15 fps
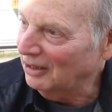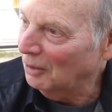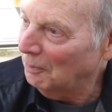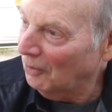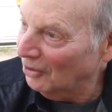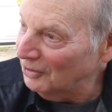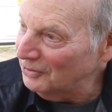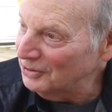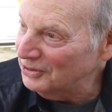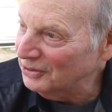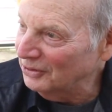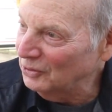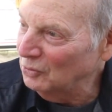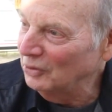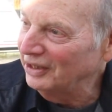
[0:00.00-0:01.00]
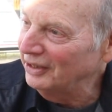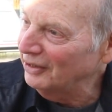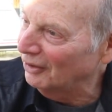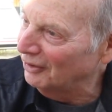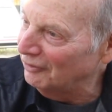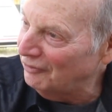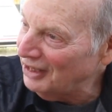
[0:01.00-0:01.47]
That our partners are going to
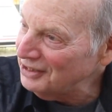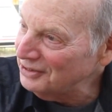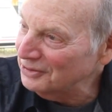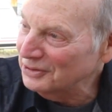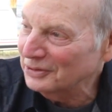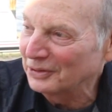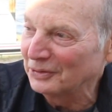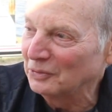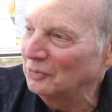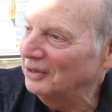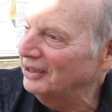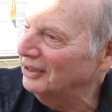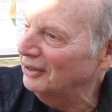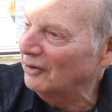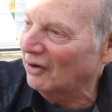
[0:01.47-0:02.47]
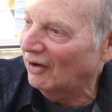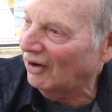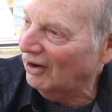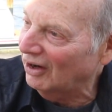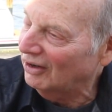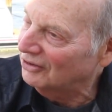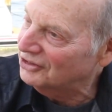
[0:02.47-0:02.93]
win, our investors are going to win,
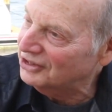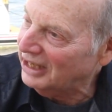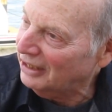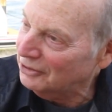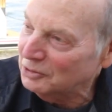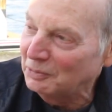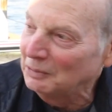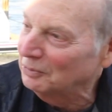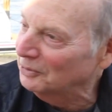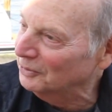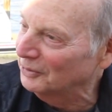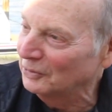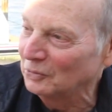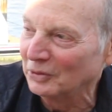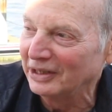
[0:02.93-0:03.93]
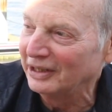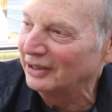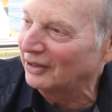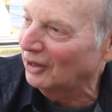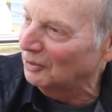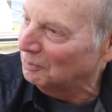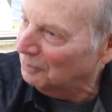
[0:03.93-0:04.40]
our salespeople are going to
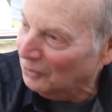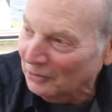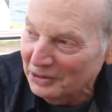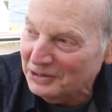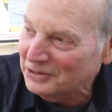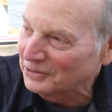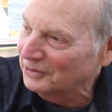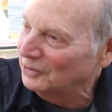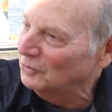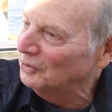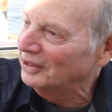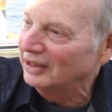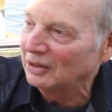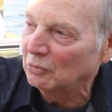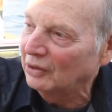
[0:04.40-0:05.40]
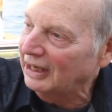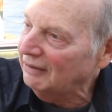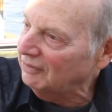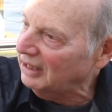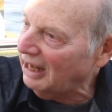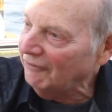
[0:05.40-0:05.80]
win, our employees are going to win, yeah. whatever.